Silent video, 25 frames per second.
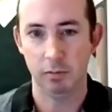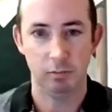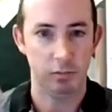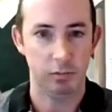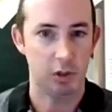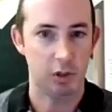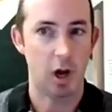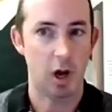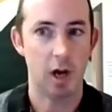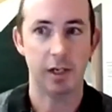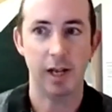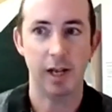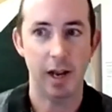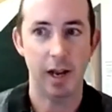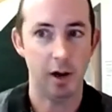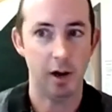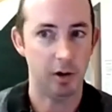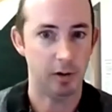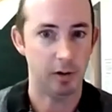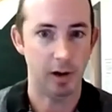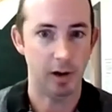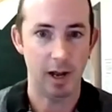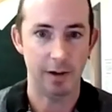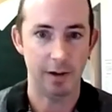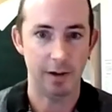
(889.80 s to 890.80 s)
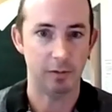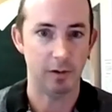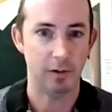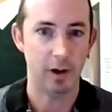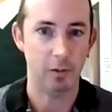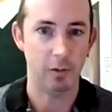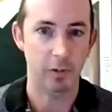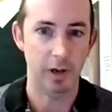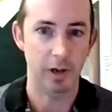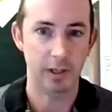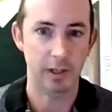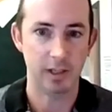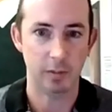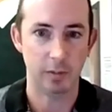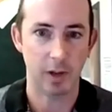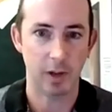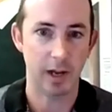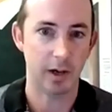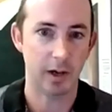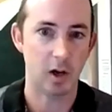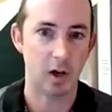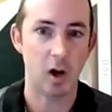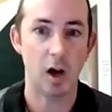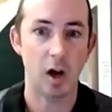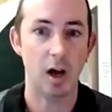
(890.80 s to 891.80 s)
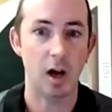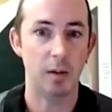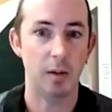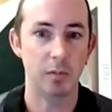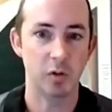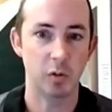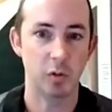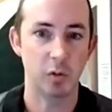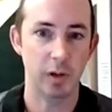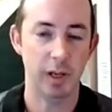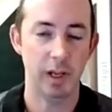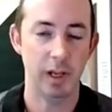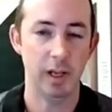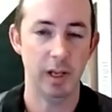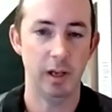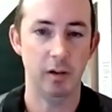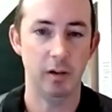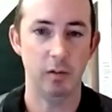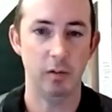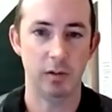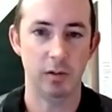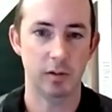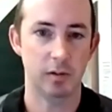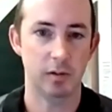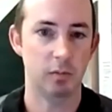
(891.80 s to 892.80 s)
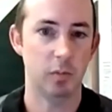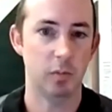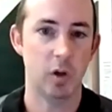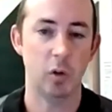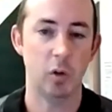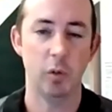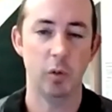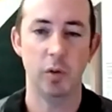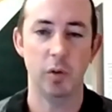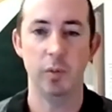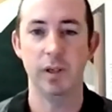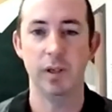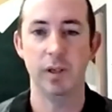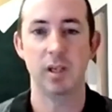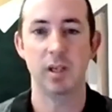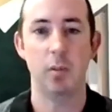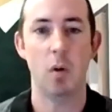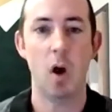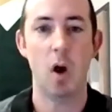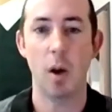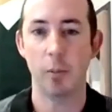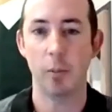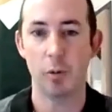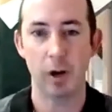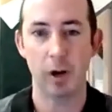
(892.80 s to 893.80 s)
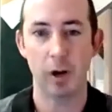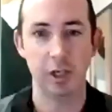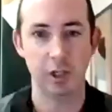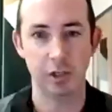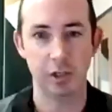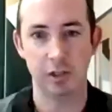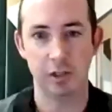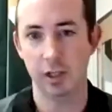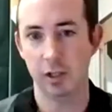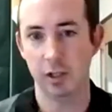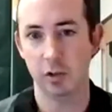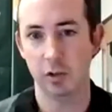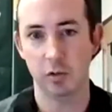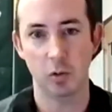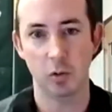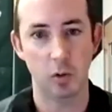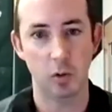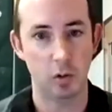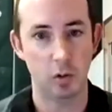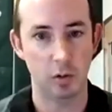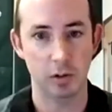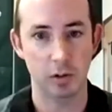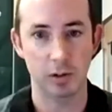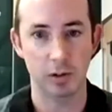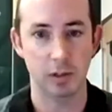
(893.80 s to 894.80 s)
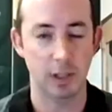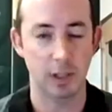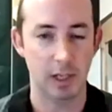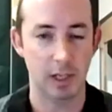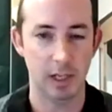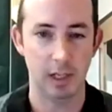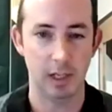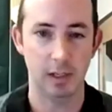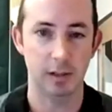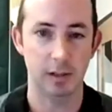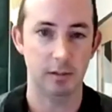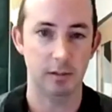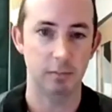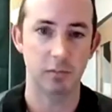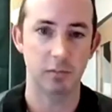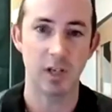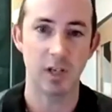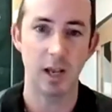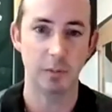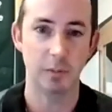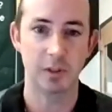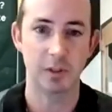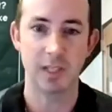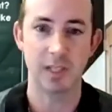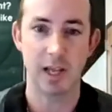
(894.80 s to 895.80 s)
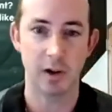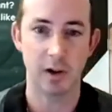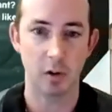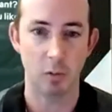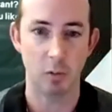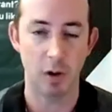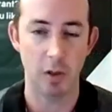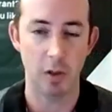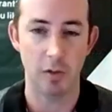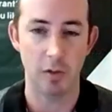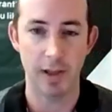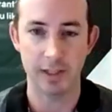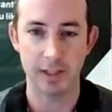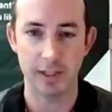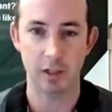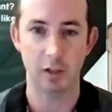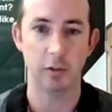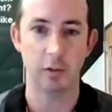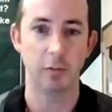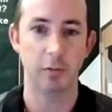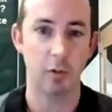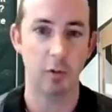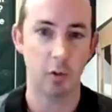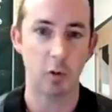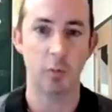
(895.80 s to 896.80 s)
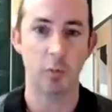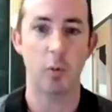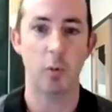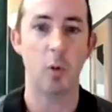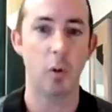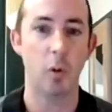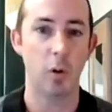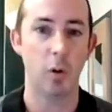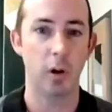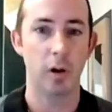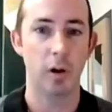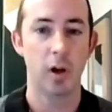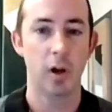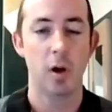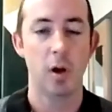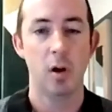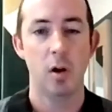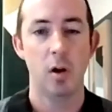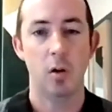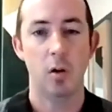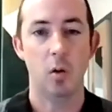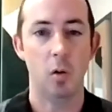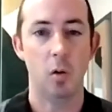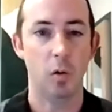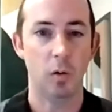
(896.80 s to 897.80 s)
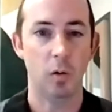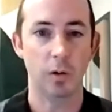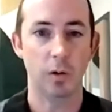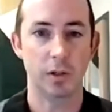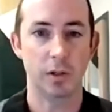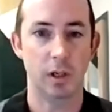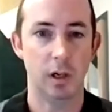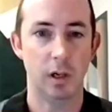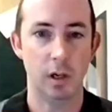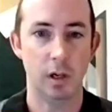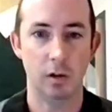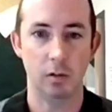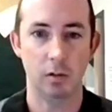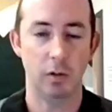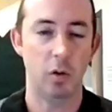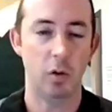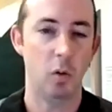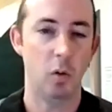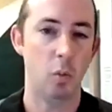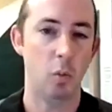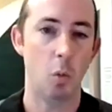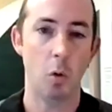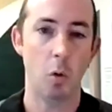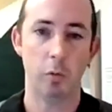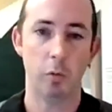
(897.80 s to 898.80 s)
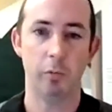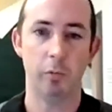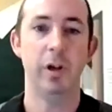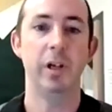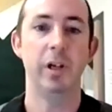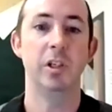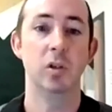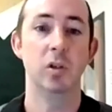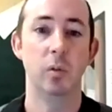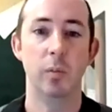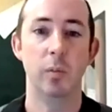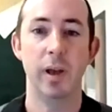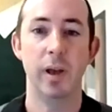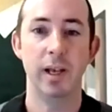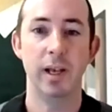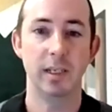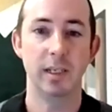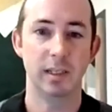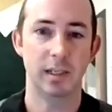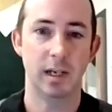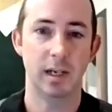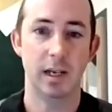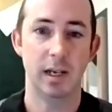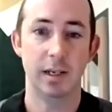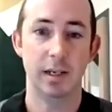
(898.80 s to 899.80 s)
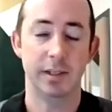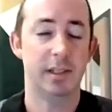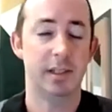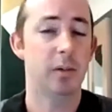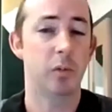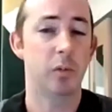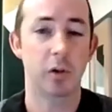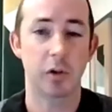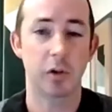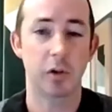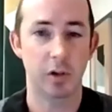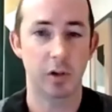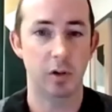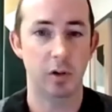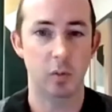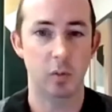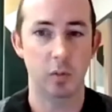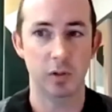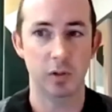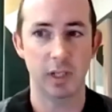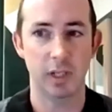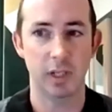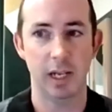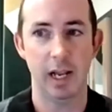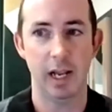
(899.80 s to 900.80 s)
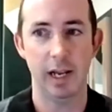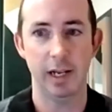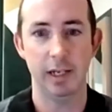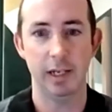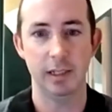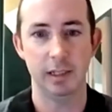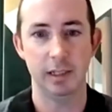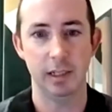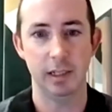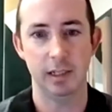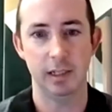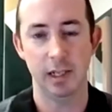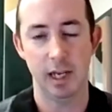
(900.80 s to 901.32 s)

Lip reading: talk to aircraft, right? We need some kind of comms. There's going to be some operations and controls type center, whether that's in a vertiport or it's a more regional based, similar to almost like an ATC